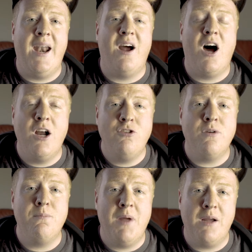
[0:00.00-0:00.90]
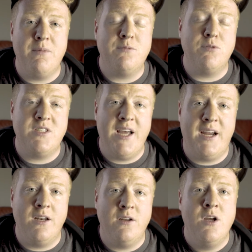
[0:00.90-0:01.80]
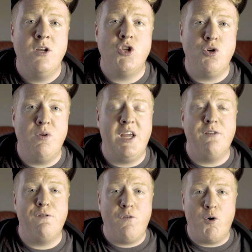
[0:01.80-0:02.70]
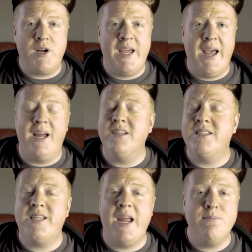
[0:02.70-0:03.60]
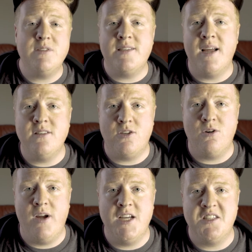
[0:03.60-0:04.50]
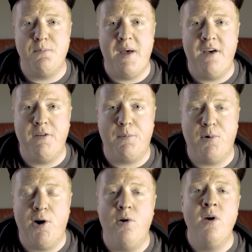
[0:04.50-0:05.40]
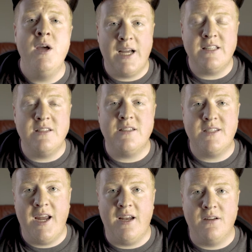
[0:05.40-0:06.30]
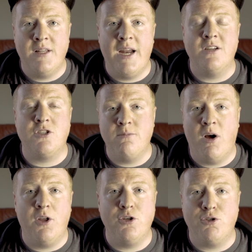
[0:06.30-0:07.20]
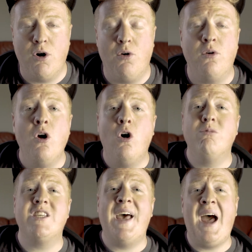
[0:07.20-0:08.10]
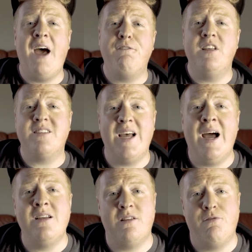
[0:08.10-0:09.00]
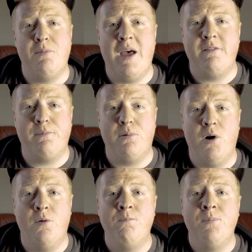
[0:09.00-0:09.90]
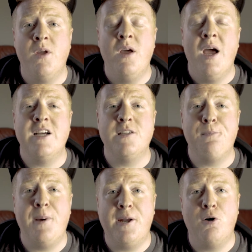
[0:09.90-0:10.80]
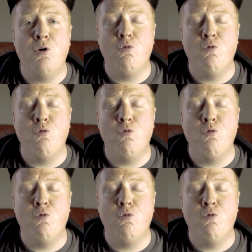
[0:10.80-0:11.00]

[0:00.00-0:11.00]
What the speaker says: at 100 megabits per second shooting in 4K. Same sensor as the Mavic Pro. That's insane that a smaller drone, almost half the size of the Mavic Pro, has a better